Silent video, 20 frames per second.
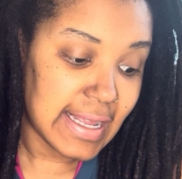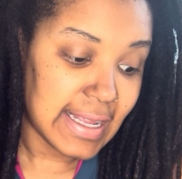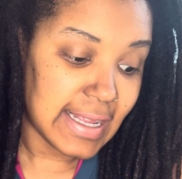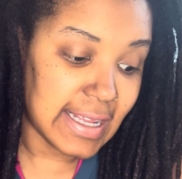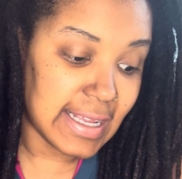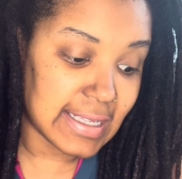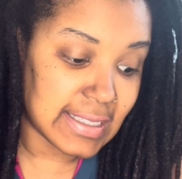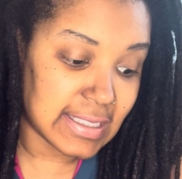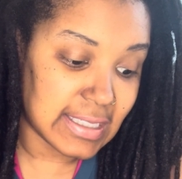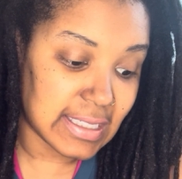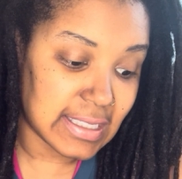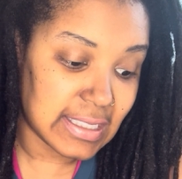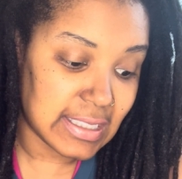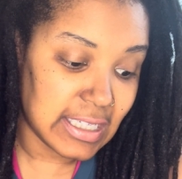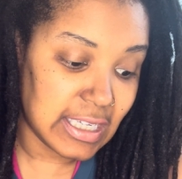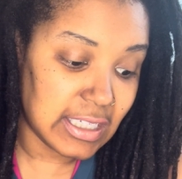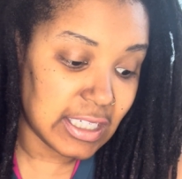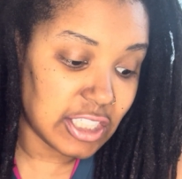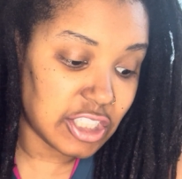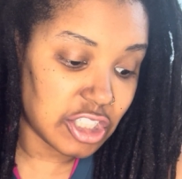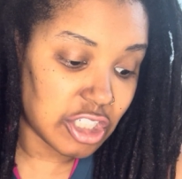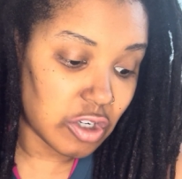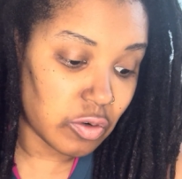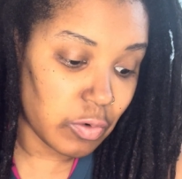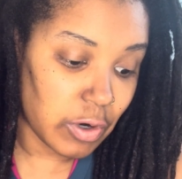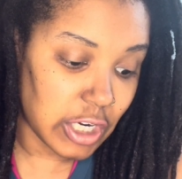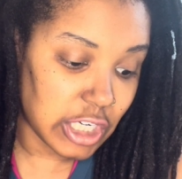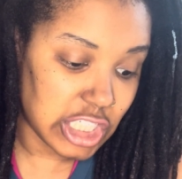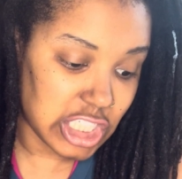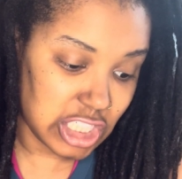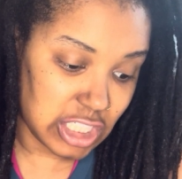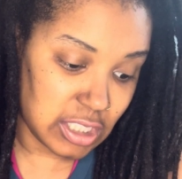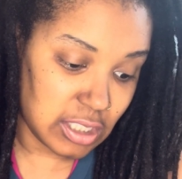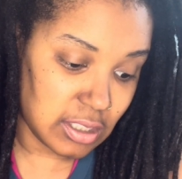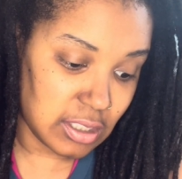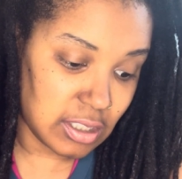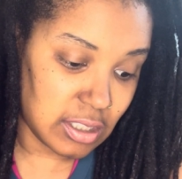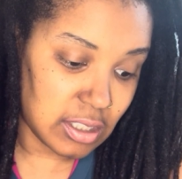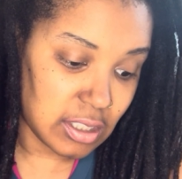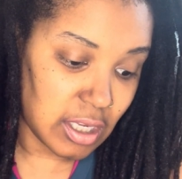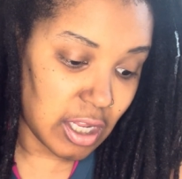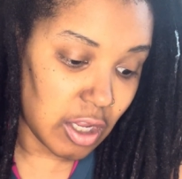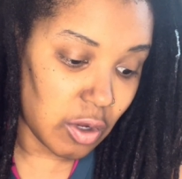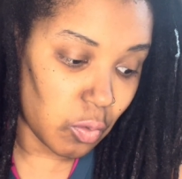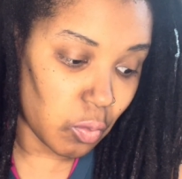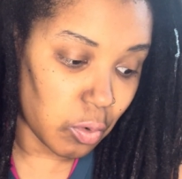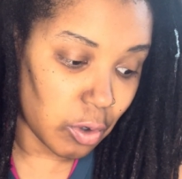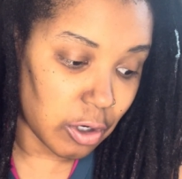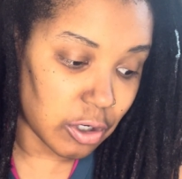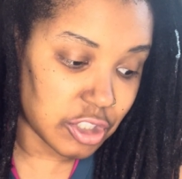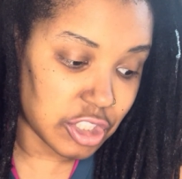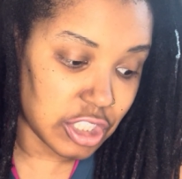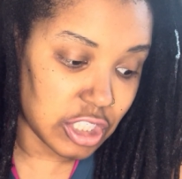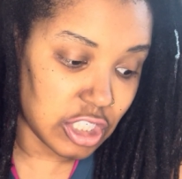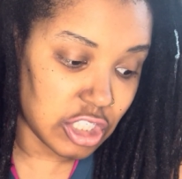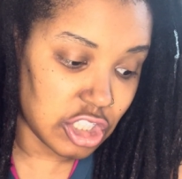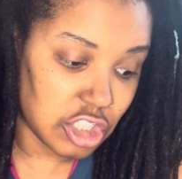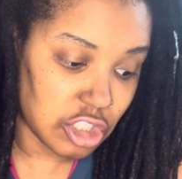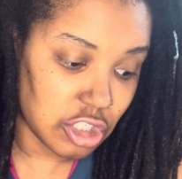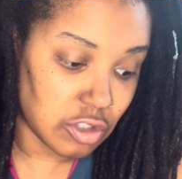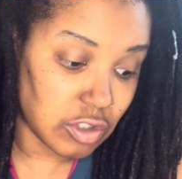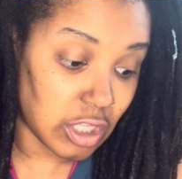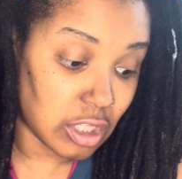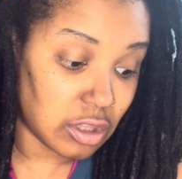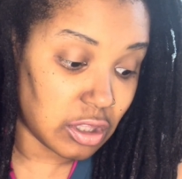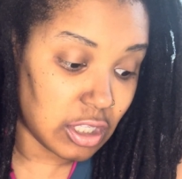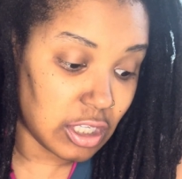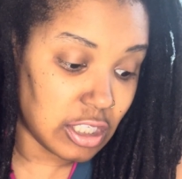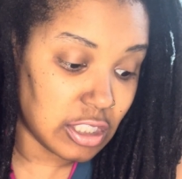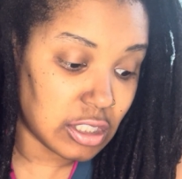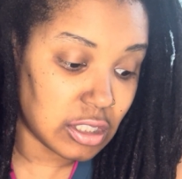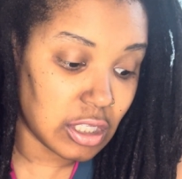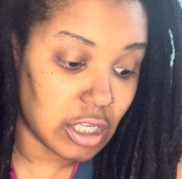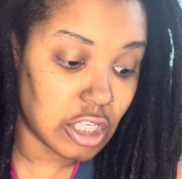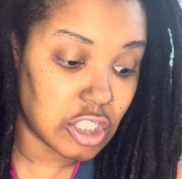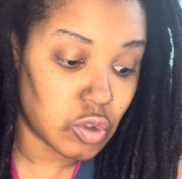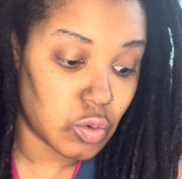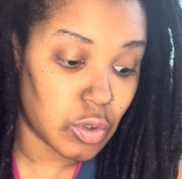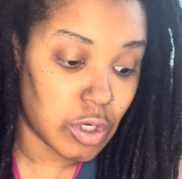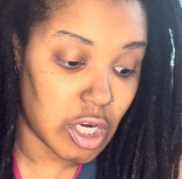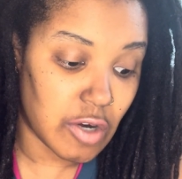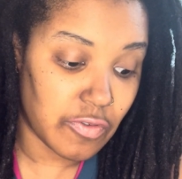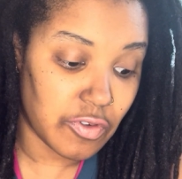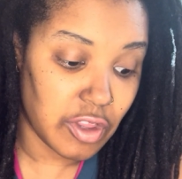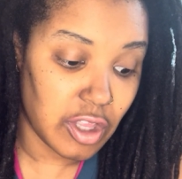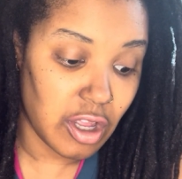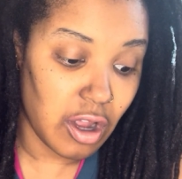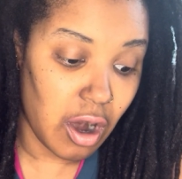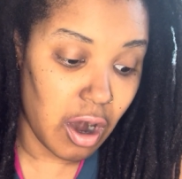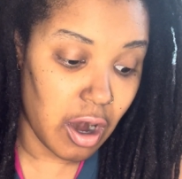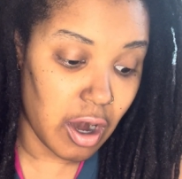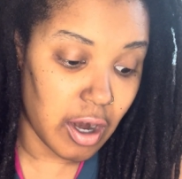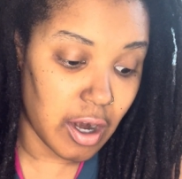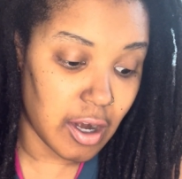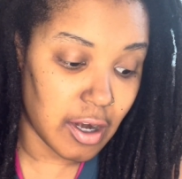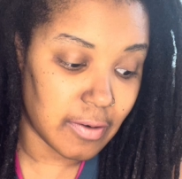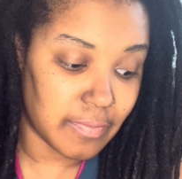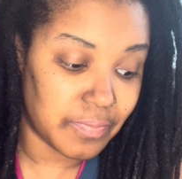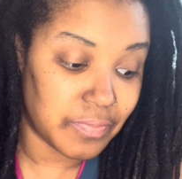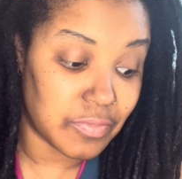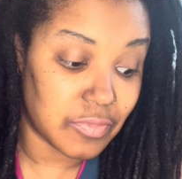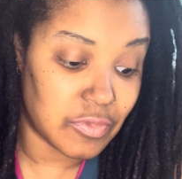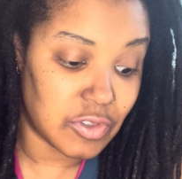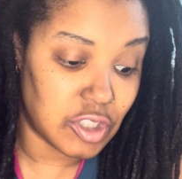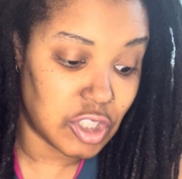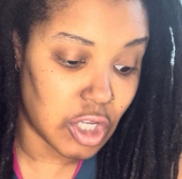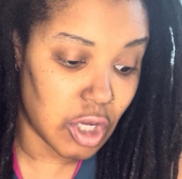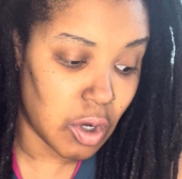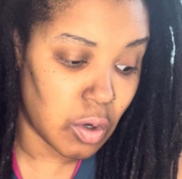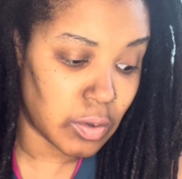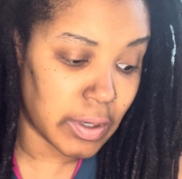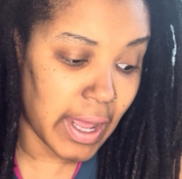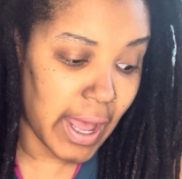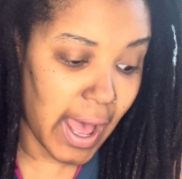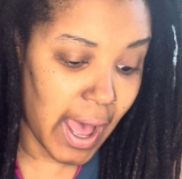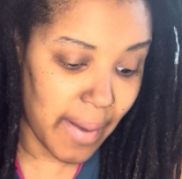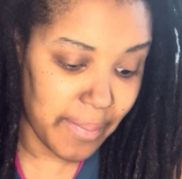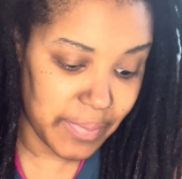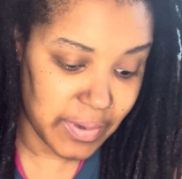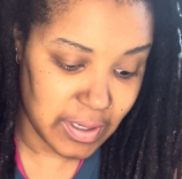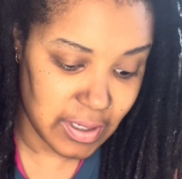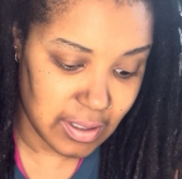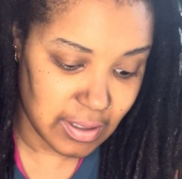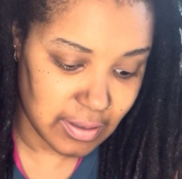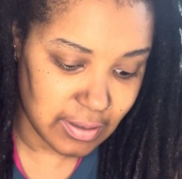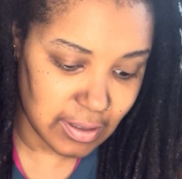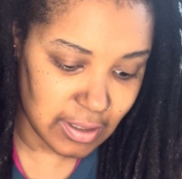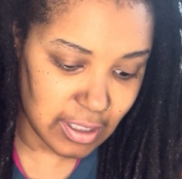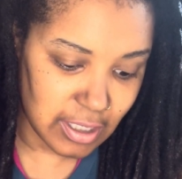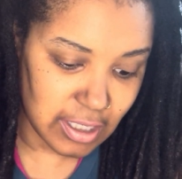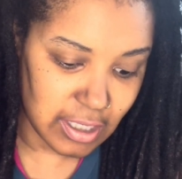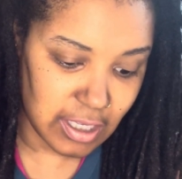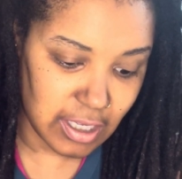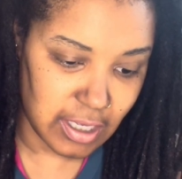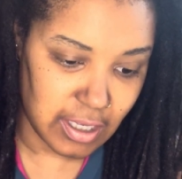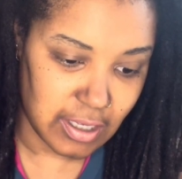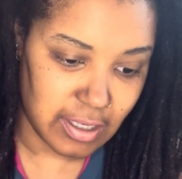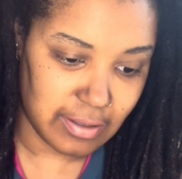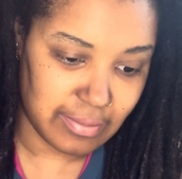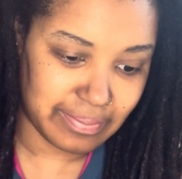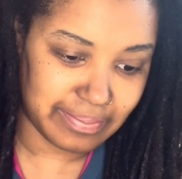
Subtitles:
and succeeding generations and work to ensure that these things, whatever they are, don't happen again.